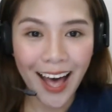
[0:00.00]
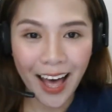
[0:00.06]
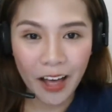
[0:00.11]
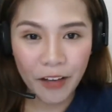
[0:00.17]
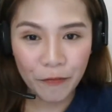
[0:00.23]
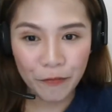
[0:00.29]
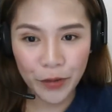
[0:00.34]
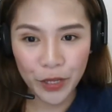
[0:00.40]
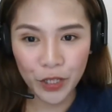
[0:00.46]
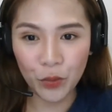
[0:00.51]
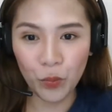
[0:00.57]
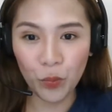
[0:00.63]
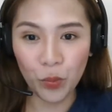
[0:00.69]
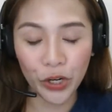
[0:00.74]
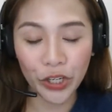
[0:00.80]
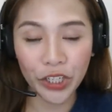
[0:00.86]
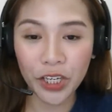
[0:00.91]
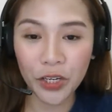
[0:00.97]
I've been
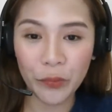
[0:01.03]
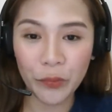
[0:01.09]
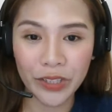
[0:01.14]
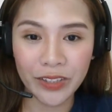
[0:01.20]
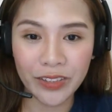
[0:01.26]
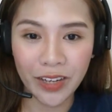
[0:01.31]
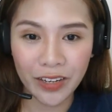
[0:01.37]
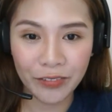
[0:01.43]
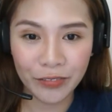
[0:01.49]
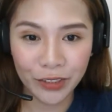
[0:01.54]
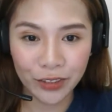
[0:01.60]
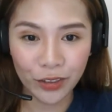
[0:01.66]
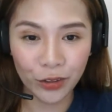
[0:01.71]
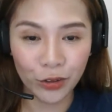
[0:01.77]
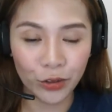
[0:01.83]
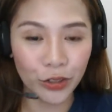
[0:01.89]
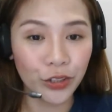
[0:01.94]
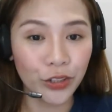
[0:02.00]
working with diverse
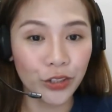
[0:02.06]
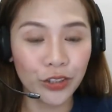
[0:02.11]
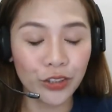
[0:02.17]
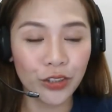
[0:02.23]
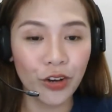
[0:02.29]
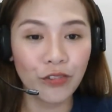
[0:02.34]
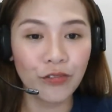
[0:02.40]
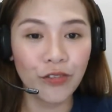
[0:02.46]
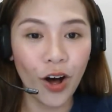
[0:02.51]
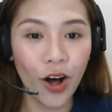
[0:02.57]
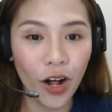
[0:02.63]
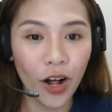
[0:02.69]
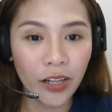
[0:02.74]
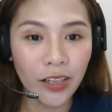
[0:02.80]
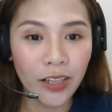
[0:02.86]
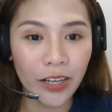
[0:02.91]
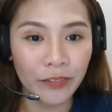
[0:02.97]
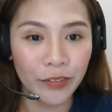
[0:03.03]
learners of
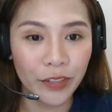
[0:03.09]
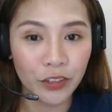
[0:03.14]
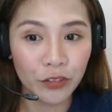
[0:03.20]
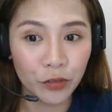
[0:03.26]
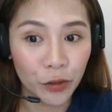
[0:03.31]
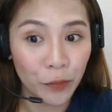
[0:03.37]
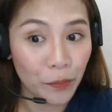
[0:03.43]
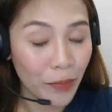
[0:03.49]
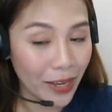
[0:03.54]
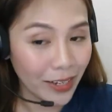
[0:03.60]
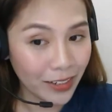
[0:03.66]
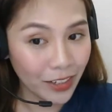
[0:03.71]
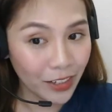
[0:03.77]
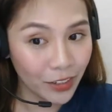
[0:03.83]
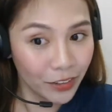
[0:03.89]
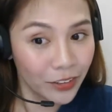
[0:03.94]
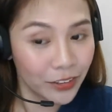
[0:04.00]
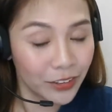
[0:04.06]
all levels for many
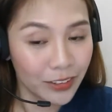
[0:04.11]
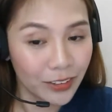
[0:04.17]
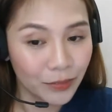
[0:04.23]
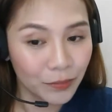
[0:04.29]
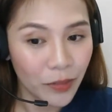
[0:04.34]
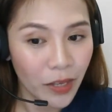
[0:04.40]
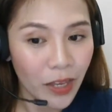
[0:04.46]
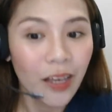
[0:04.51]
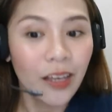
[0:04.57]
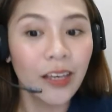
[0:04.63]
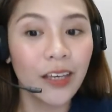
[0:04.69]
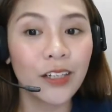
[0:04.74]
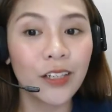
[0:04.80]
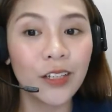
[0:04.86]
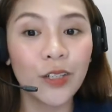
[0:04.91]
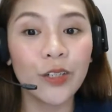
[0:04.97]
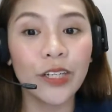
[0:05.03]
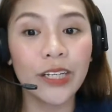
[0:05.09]
years,
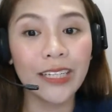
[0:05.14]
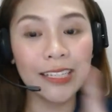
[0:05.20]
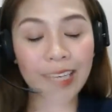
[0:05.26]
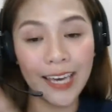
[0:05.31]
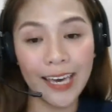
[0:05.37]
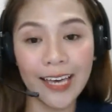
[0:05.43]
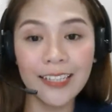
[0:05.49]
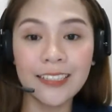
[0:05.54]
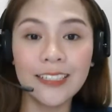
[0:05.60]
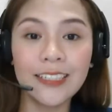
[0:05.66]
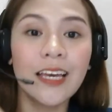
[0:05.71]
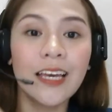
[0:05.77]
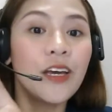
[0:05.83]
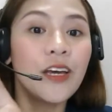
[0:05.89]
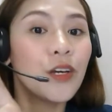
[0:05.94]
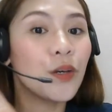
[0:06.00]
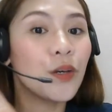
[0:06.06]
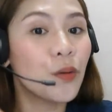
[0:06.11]
including kids,
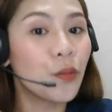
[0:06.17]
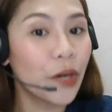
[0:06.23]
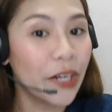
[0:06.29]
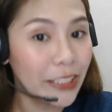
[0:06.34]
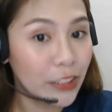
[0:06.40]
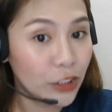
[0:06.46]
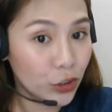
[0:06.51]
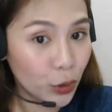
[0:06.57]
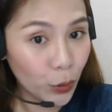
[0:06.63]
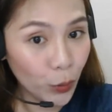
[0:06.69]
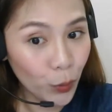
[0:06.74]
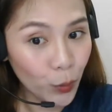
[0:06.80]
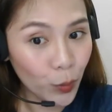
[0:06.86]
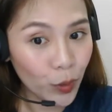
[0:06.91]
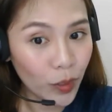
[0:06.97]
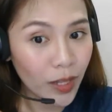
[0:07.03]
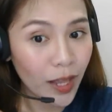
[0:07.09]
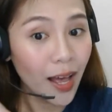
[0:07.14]
grade
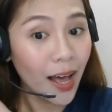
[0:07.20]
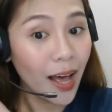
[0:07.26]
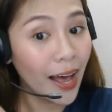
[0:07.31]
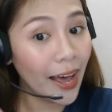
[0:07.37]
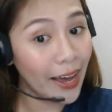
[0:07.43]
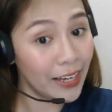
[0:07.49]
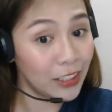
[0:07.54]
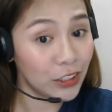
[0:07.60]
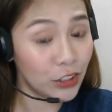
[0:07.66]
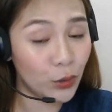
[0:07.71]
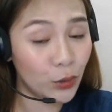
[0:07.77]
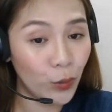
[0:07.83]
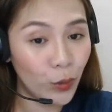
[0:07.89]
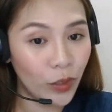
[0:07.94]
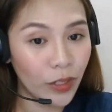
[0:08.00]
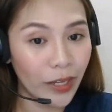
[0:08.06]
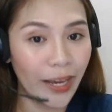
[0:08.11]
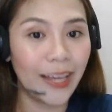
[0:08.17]
school, high
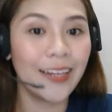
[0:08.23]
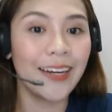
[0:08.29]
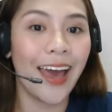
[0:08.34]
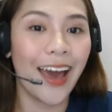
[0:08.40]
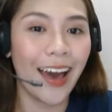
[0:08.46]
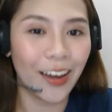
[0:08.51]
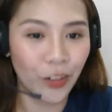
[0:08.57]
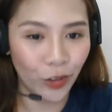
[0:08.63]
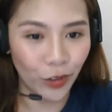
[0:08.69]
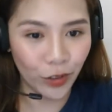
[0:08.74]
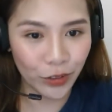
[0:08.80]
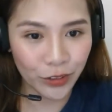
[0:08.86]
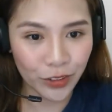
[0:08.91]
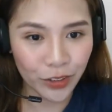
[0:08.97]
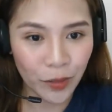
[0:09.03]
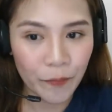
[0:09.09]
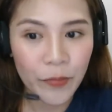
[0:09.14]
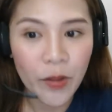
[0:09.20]
school, and
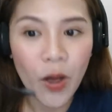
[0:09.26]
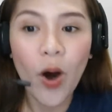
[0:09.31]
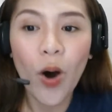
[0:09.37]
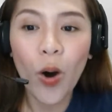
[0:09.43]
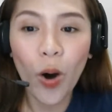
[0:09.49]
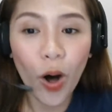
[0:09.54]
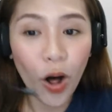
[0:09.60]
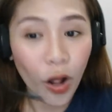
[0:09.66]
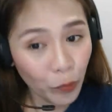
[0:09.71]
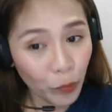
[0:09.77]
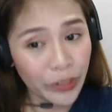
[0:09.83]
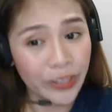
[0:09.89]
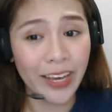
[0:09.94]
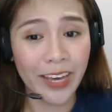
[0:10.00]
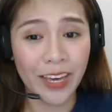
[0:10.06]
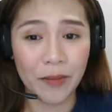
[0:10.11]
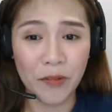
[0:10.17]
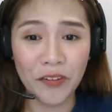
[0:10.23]
adults, all with
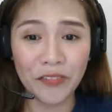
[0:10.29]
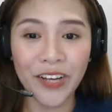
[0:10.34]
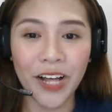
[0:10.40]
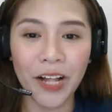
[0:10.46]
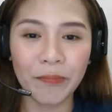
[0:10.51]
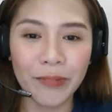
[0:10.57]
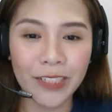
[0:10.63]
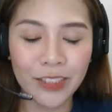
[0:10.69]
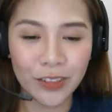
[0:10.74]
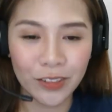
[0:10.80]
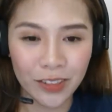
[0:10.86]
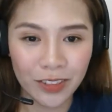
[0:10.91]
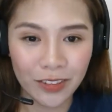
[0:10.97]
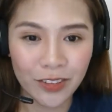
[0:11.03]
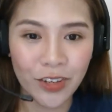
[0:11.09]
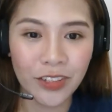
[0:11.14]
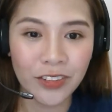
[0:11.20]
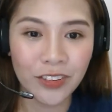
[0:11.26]
the aim of helping
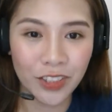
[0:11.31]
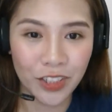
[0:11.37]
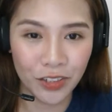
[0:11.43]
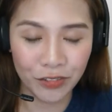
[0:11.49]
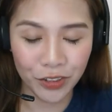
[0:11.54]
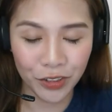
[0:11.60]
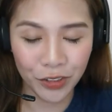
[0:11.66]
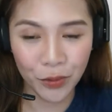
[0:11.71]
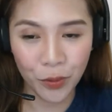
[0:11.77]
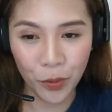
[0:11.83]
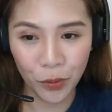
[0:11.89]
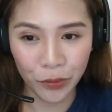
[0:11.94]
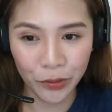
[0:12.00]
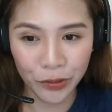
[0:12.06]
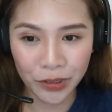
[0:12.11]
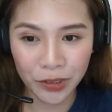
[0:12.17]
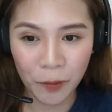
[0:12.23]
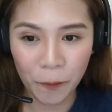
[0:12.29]
students to achieve their
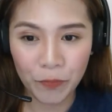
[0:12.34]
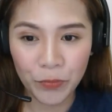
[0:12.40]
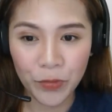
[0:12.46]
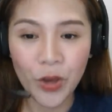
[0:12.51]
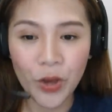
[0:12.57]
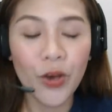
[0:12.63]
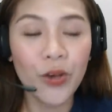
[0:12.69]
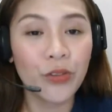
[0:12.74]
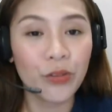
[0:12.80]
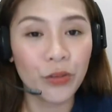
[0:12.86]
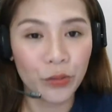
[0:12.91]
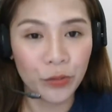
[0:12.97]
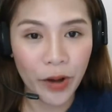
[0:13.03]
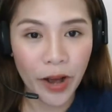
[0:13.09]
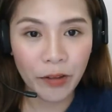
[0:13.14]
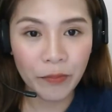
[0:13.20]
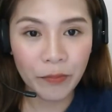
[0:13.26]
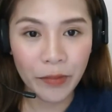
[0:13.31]
goals.
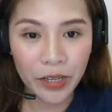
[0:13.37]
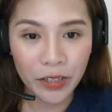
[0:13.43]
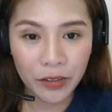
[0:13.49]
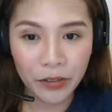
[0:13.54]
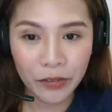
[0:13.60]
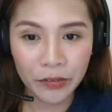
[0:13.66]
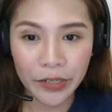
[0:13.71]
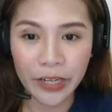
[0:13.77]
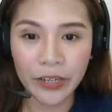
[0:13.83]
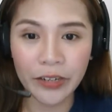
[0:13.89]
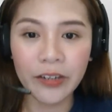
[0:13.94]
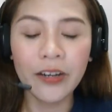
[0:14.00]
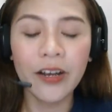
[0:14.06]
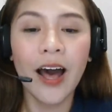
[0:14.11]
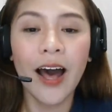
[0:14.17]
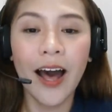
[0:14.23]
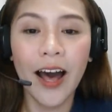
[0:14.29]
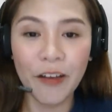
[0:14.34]
Throughout my career,
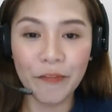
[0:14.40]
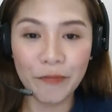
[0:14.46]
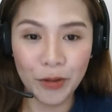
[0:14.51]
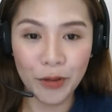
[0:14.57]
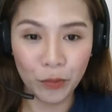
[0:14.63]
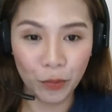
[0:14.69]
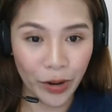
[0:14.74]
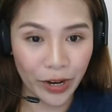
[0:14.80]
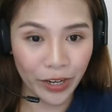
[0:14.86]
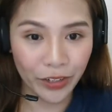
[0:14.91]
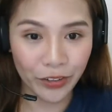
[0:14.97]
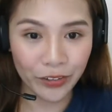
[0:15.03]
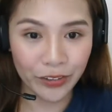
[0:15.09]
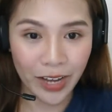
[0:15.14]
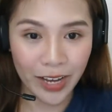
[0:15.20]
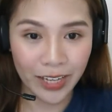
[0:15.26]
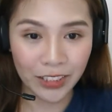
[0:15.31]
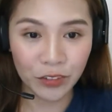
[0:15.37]
I've been
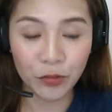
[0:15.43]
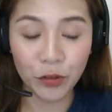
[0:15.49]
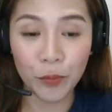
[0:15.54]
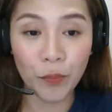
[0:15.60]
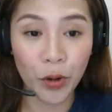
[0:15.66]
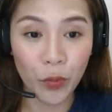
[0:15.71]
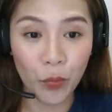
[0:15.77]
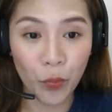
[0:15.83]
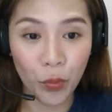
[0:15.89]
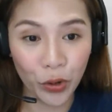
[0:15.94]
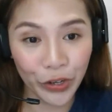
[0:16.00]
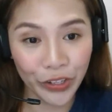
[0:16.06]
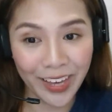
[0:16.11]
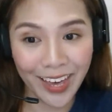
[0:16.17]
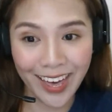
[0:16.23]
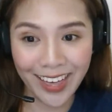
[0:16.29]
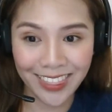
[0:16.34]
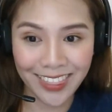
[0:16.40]
recognized for my work
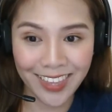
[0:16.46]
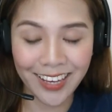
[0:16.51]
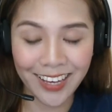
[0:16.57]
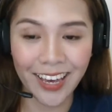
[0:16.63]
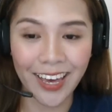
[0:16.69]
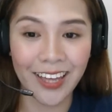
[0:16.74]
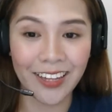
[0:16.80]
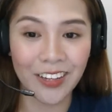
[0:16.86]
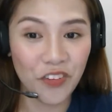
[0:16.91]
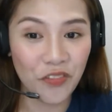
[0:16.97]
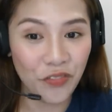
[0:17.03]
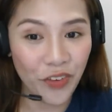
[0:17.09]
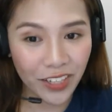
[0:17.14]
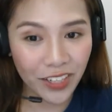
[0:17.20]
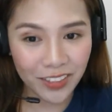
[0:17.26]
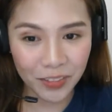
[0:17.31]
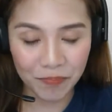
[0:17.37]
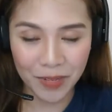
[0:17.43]
ethic and
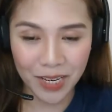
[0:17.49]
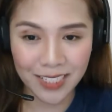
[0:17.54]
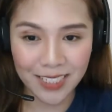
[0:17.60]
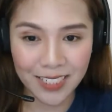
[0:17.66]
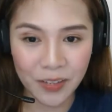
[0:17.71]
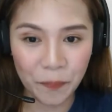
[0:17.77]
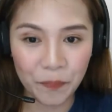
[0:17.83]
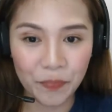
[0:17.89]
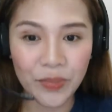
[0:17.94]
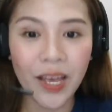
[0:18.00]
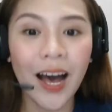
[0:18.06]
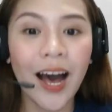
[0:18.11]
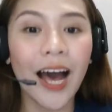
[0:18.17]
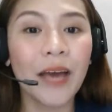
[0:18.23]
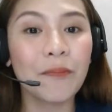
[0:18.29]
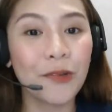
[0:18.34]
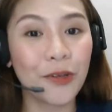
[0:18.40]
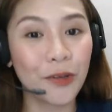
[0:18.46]
effectiveness.
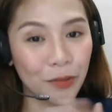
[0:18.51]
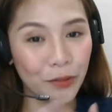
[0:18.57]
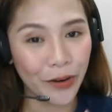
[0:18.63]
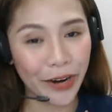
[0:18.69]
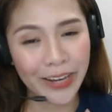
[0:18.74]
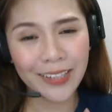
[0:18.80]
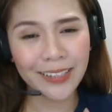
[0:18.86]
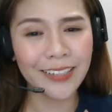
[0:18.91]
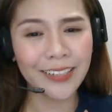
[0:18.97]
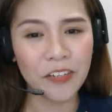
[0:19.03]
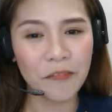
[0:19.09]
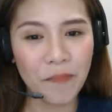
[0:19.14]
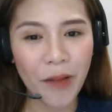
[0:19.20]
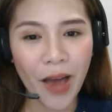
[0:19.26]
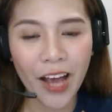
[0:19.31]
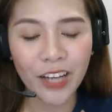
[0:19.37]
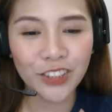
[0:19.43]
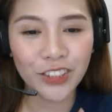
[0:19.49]
I'm greatly
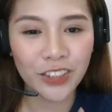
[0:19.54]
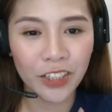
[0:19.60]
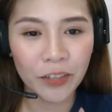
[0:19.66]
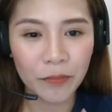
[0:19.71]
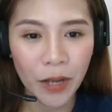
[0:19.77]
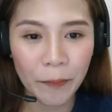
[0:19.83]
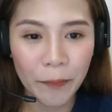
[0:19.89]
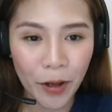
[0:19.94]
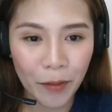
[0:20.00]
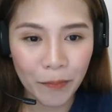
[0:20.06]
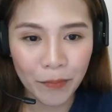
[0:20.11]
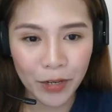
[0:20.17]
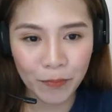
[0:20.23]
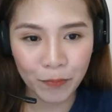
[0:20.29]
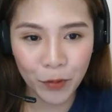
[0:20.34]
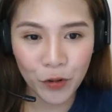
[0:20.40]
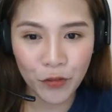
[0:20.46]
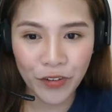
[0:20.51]
passionate about
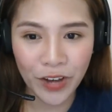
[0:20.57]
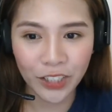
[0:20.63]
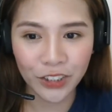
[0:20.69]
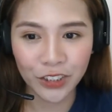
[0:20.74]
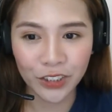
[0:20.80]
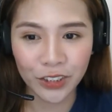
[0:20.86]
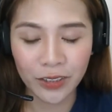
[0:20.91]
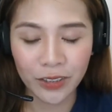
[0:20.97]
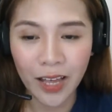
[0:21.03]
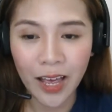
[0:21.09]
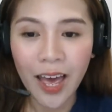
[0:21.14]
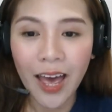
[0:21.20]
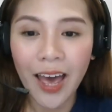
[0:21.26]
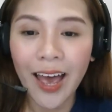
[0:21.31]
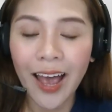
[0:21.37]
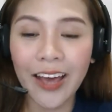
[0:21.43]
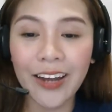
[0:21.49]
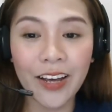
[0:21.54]
my profession,
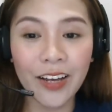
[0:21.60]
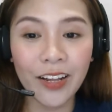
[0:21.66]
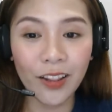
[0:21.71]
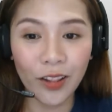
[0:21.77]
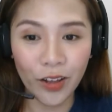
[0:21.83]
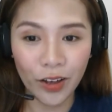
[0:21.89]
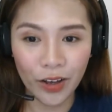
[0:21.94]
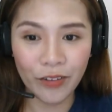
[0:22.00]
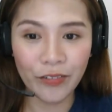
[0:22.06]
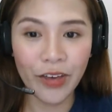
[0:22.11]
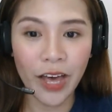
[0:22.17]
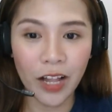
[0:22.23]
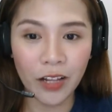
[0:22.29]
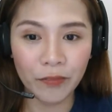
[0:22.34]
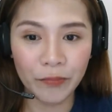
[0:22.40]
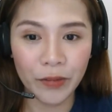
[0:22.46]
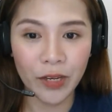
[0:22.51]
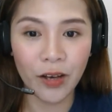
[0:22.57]
and I love
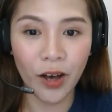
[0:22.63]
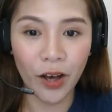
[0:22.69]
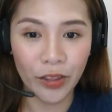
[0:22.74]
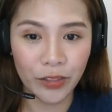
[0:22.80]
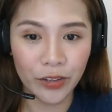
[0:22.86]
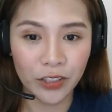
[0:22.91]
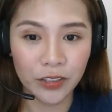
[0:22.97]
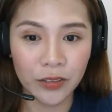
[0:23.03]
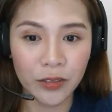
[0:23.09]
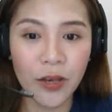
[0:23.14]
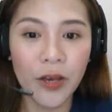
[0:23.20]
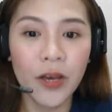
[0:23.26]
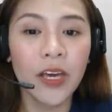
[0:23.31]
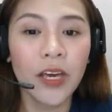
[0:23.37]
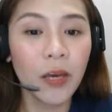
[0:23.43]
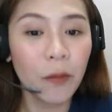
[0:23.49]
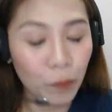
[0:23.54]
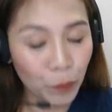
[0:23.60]
helping others
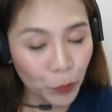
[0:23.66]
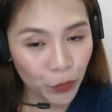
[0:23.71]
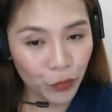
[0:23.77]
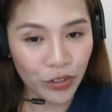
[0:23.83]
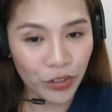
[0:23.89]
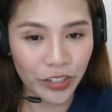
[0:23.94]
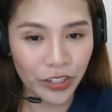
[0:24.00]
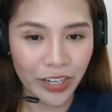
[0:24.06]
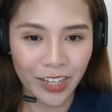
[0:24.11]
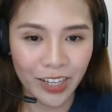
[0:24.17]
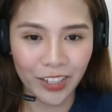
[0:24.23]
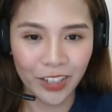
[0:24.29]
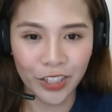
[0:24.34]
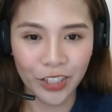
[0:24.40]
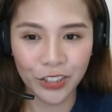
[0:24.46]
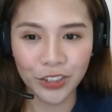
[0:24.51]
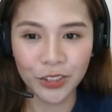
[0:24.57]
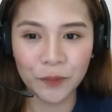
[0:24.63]
improve their
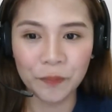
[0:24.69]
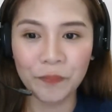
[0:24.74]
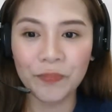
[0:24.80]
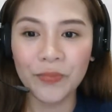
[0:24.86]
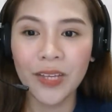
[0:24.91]
English.